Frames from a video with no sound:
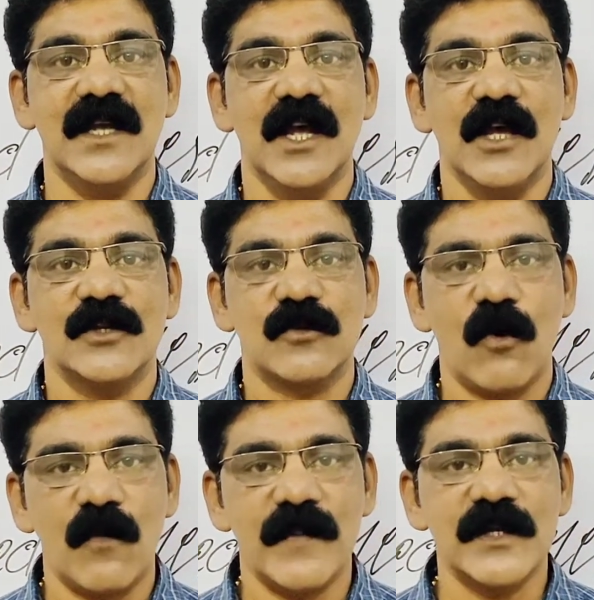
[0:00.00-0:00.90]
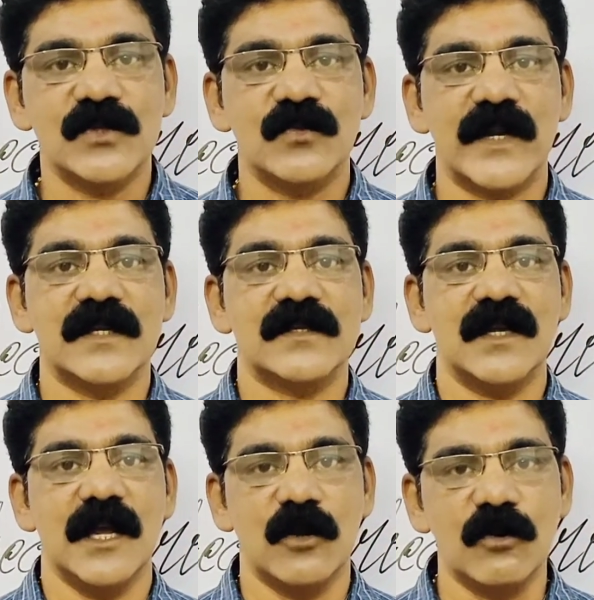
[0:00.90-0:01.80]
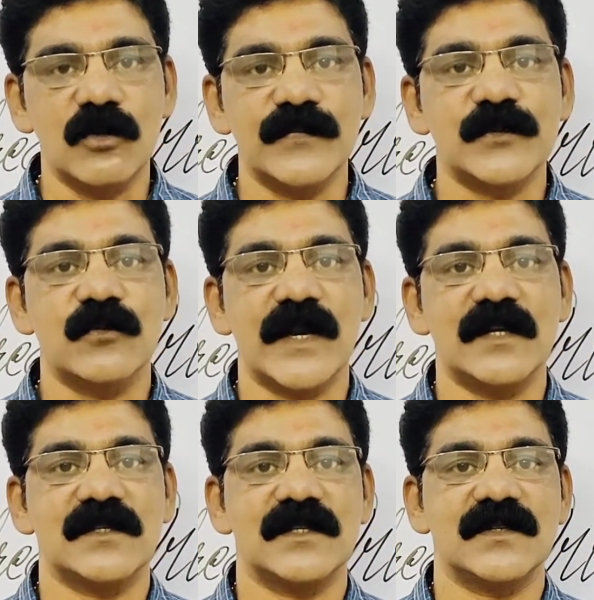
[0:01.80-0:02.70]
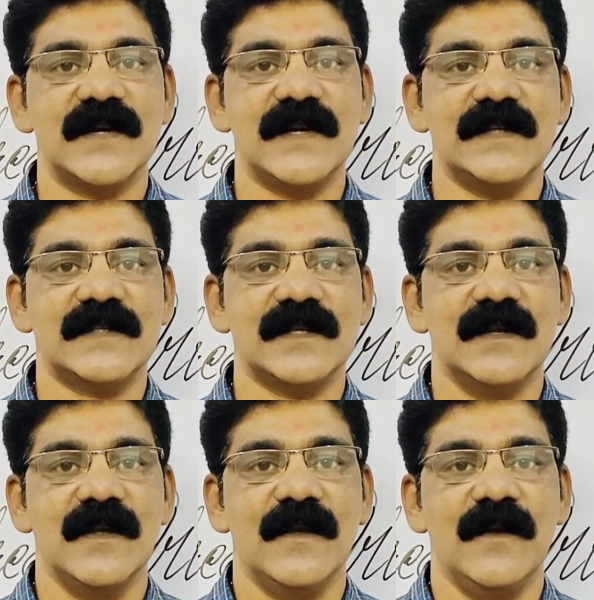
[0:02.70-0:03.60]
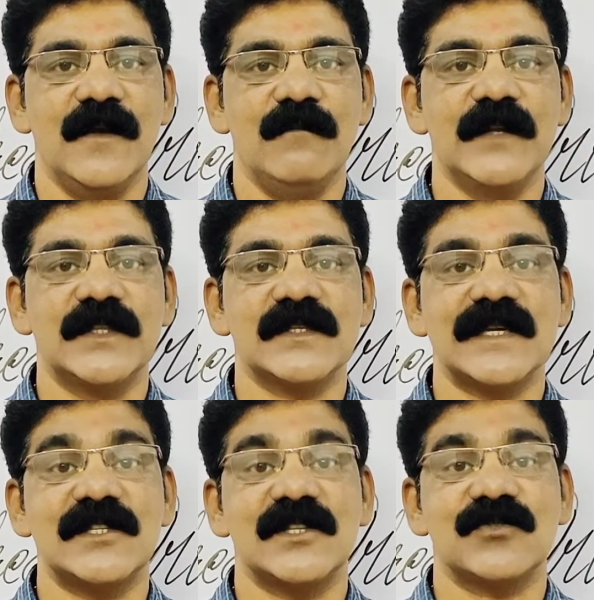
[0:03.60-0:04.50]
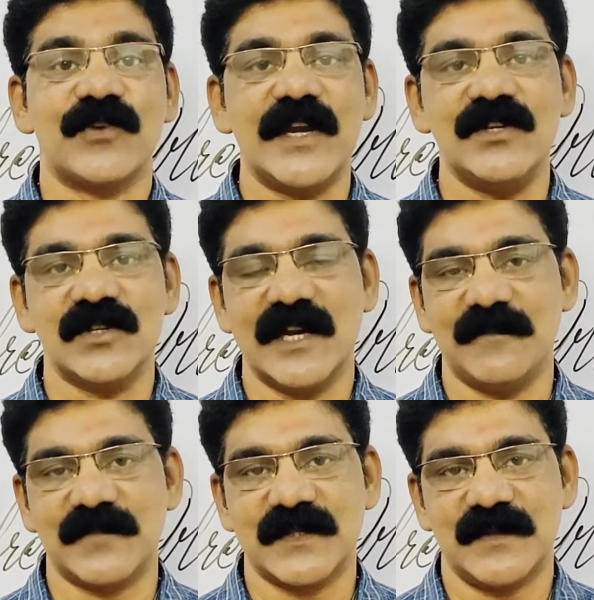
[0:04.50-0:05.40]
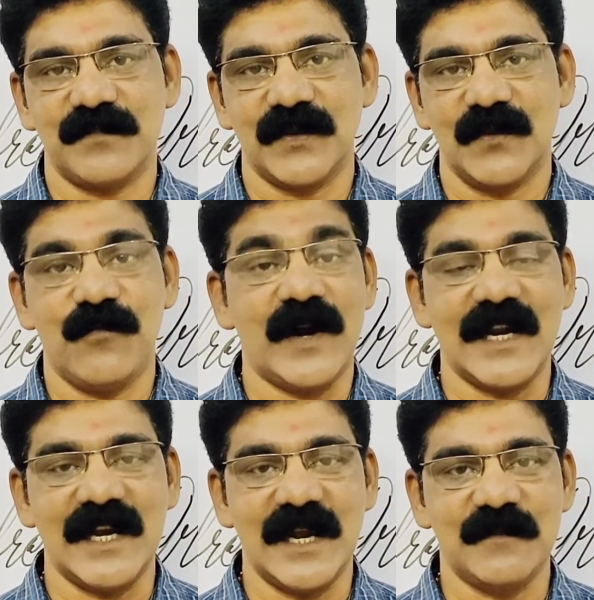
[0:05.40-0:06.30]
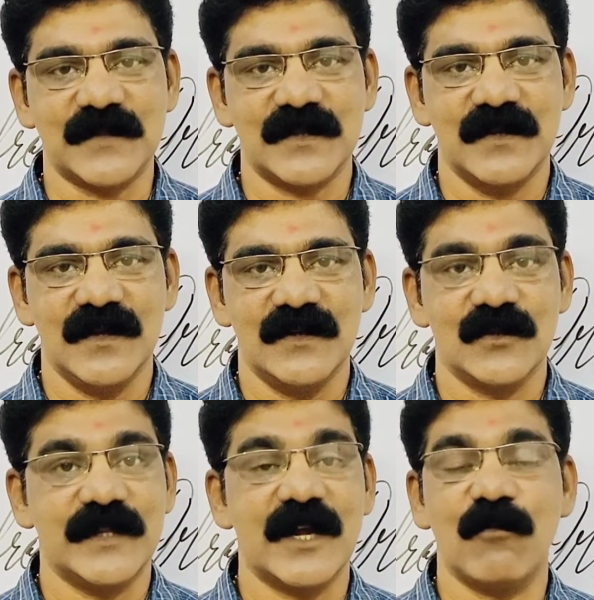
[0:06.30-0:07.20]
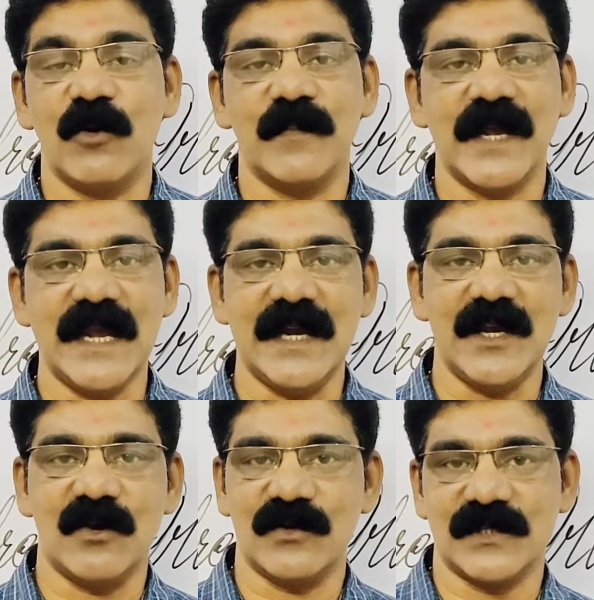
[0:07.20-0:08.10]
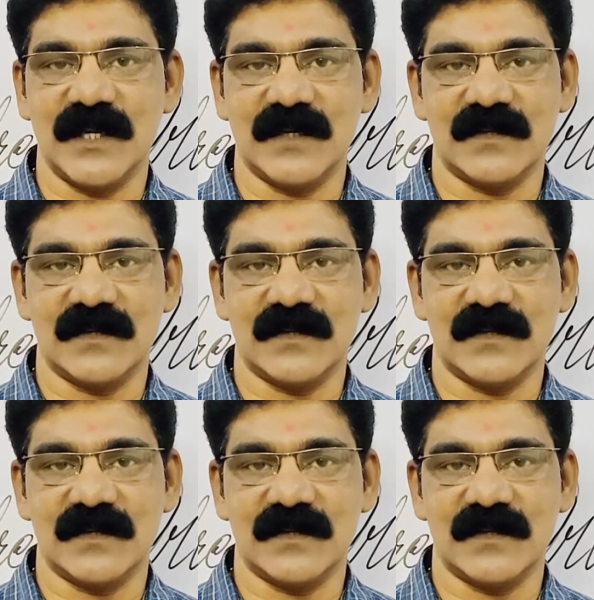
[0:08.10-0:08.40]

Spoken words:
so many students, a lot of students studies with such strange names, funny names. So there won't be any question.